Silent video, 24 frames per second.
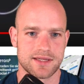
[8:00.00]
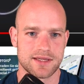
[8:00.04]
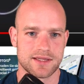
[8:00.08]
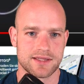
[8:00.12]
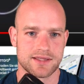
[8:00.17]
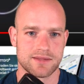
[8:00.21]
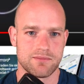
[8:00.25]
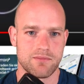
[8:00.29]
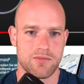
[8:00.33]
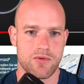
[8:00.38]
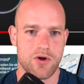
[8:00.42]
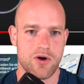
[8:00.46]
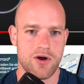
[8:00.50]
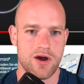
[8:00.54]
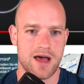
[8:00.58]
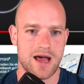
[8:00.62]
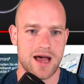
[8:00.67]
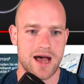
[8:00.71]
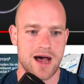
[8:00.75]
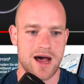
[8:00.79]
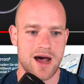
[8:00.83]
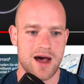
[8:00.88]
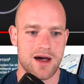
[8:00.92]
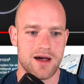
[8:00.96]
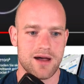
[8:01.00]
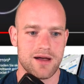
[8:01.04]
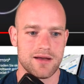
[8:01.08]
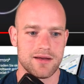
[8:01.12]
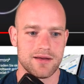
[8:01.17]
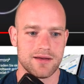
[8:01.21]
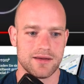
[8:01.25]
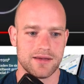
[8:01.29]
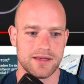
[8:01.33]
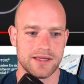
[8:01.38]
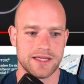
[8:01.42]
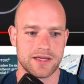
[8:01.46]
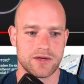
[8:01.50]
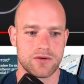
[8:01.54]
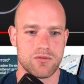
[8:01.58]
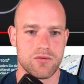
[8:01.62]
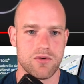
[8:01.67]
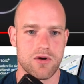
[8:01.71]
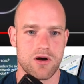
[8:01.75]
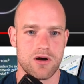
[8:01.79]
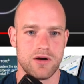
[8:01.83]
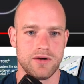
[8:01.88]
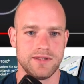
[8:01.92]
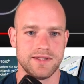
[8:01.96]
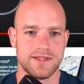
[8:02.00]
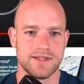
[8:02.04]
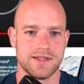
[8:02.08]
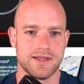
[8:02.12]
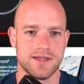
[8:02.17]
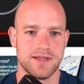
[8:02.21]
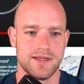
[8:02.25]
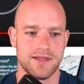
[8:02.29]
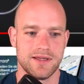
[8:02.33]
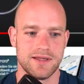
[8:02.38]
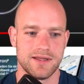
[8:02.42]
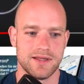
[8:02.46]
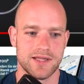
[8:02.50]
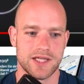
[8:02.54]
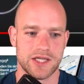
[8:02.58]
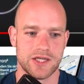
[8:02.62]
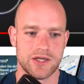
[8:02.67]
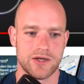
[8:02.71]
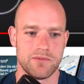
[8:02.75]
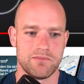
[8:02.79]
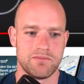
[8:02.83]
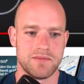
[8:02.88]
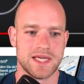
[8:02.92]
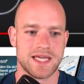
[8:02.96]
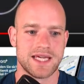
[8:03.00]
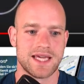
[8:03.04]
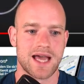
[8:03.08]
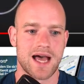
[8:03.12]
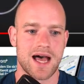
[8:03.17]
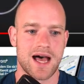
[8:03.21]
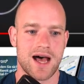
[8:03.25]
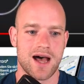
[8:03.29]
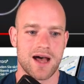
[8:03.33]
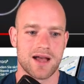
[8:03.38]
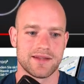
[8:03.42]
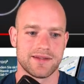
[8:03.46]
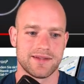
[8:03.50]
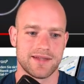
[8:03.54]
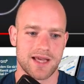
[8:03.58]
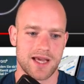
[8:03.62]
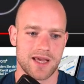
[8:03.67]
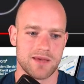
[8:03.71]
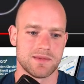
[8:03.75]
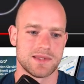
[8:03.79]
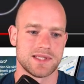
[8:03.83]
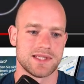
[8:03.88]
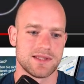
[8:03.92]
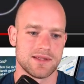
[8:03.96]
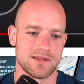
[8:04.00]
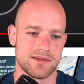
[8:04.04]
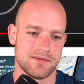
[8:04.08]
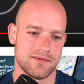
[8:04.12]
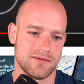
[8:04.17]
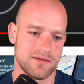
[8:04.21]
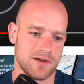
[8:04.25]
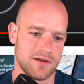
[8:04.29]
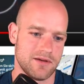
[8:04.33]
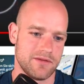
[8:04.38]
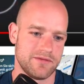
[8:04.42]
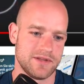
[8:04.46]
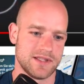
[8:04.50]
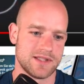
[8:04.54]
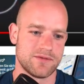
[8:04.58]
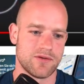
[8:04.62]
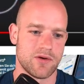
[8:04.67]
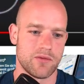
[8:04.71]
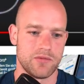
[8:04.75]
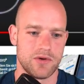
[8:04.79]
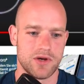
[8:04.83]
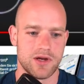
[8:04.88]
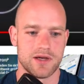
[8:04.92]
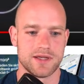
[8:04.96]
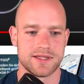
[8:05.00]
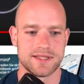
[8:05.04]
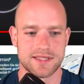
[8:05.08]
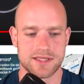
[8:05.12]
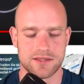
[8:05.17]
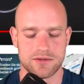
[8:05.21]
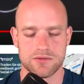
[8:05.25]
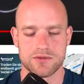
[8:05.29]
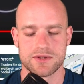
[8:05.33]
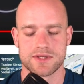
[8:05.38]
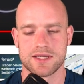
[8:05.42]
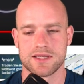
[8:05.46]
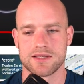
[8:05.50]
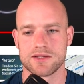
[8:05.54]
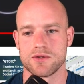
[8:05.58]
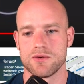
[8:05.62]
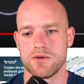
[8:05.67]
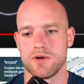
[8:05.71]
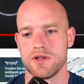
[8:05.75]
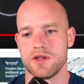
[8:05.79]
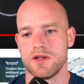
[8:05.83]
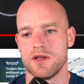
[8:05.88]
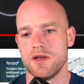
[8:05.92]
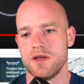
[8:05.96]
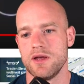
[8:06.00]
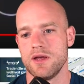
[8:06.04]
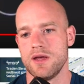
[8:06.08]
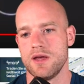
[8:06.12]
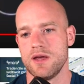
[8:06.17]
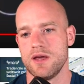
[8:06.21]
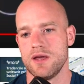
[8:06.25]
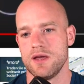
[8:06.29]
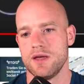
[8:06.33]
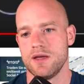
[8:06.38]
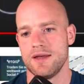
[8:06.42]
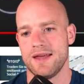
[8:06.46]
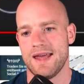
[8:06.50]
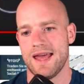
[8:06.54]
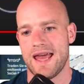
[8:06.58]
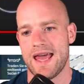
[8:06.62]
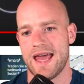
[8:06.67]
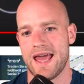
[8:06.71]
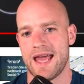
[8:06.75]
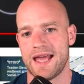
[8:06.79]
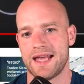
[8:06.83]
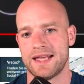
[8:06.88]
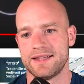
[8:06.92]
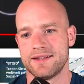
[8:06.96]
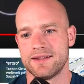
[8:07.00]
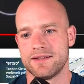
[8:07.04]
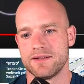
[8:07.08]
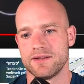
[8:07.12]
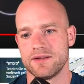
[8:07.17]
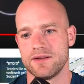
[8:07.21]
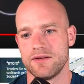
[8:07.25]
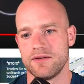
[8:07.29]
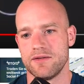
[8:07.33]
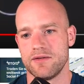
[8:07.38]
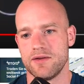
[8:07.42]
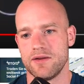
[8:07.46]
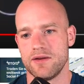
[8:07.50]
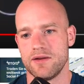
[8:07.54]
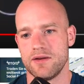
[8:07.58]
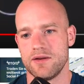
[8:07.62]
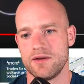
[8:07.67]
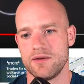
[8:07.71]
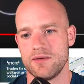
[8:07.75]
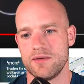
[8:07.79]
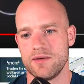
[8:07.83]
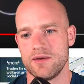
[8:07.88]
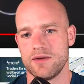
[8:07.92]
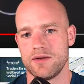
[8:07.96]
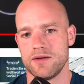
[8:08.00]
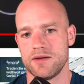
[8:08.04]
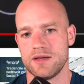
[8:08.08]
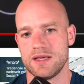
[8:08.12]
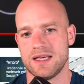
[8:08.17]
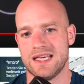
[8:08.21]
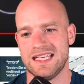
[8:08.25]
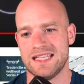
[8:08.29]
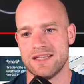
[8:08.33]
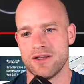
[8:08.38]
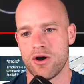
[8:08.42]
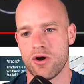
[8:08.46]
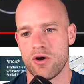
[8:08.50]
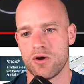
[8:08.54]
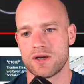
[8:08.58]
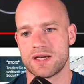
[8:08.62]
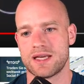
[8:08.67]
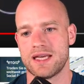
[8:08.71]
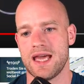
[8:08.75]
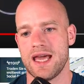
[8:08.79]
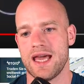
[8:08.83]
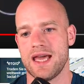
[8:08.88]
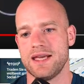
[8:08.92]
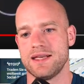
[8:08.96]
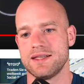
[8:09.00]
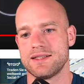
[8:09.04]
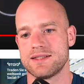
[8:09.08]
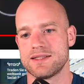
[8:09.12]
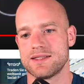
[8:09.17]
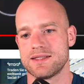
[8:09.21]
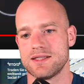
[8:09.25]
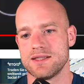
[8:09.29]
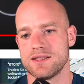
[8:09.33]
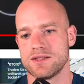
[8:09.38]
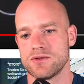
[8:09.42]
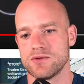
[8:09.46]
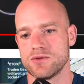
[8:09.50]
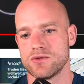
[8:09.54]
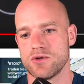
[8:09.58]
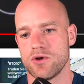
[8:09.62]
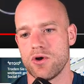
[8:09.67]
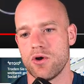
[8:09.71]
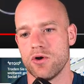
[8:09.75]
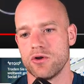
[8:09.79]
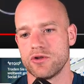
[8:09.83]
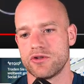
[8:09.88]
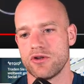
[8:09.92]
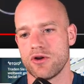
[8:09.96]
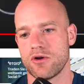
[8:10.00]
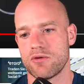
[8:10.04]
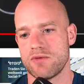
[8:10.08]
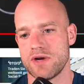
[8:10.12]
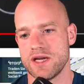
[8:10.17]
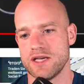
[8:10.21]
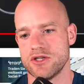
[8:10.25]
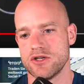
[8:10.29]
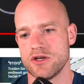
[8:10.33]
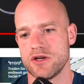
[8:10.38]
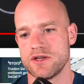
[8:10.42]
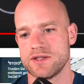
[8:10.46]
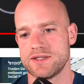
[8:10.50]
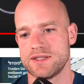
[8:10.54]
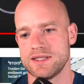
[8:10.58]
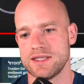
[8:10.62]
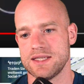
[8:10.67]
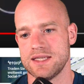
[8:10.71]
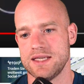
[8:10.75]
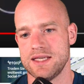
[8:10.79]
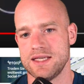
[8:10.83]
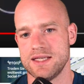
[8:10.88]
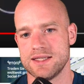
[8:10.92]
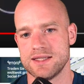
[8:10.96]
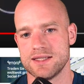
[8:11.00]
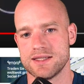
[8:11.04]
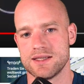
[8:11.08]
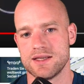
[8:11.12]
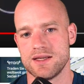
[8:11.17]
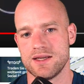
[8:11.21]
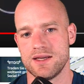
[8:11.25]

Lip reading: small r equals big R times this formula, sinus, and so on. And in our case, so the outer radius is